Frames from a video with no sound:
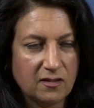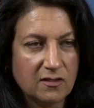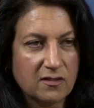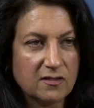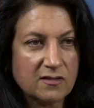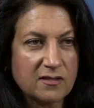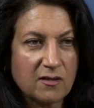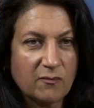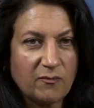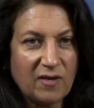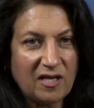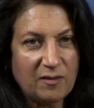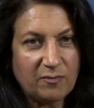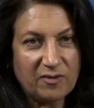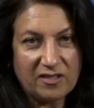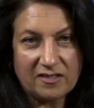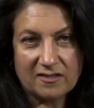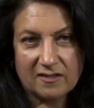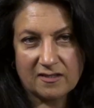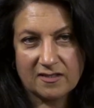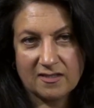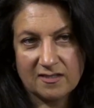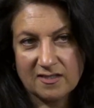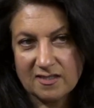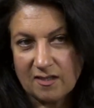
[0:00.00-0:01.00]
So maybe this
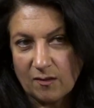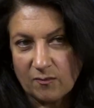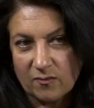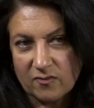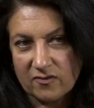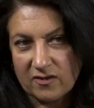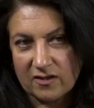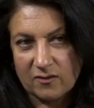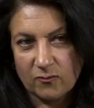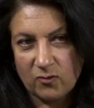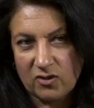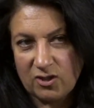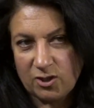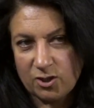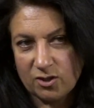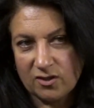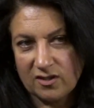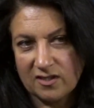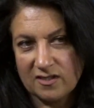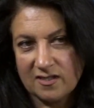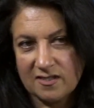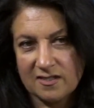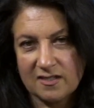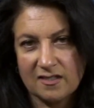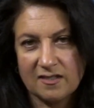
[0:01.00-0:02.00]
is something we should
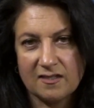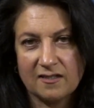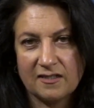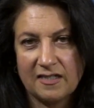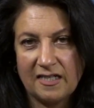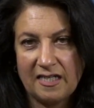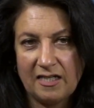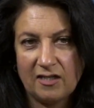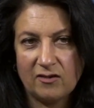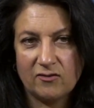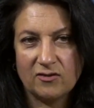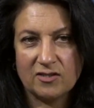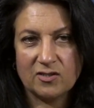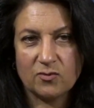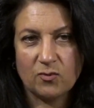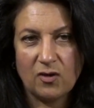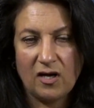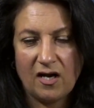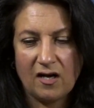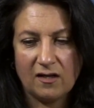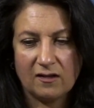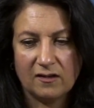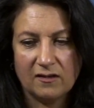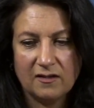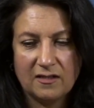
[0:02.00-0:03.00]
consider here as
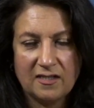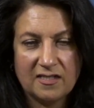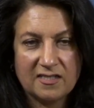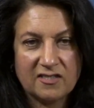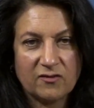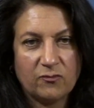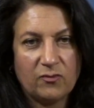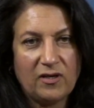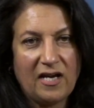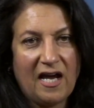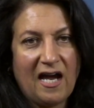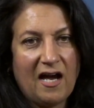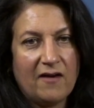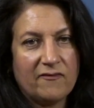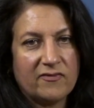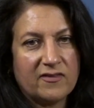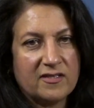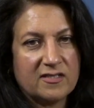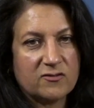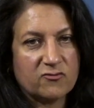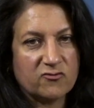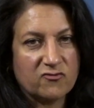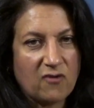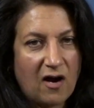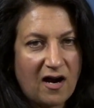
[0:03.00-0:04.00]
well, is if we have
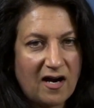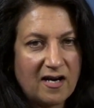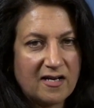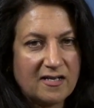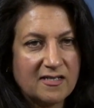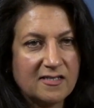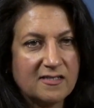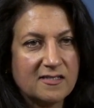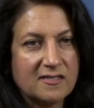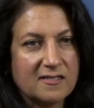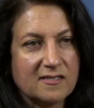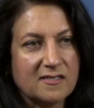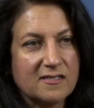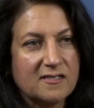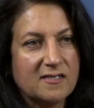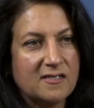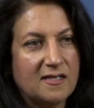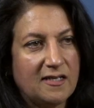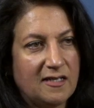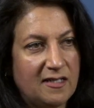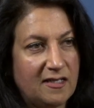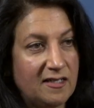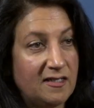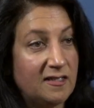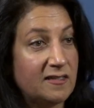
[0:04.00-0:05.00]
this rise
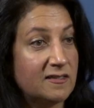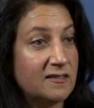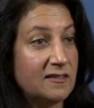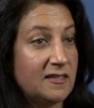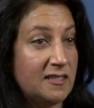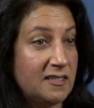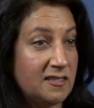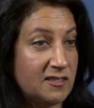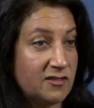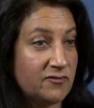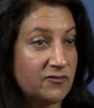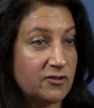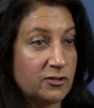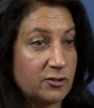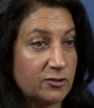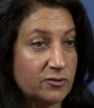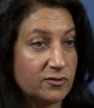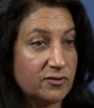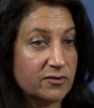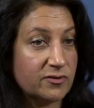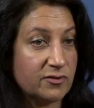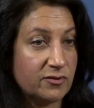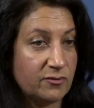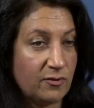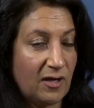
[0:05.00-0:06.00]
in
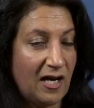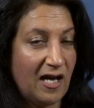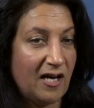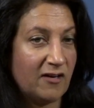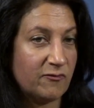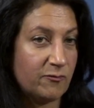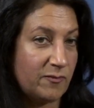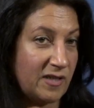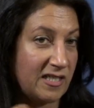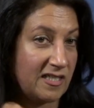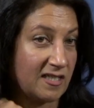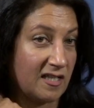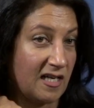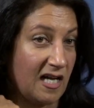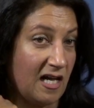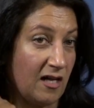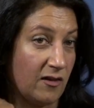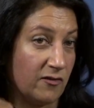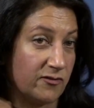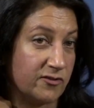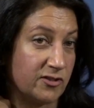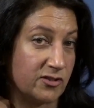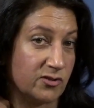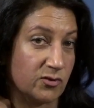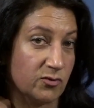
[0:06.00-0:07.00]
individuals who have mental
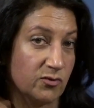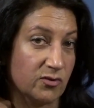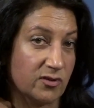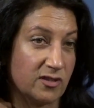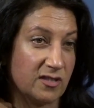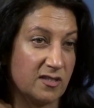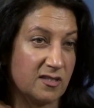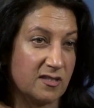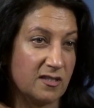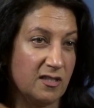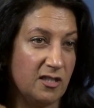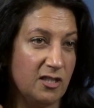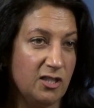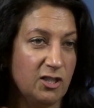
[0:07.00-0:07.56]
health disorders,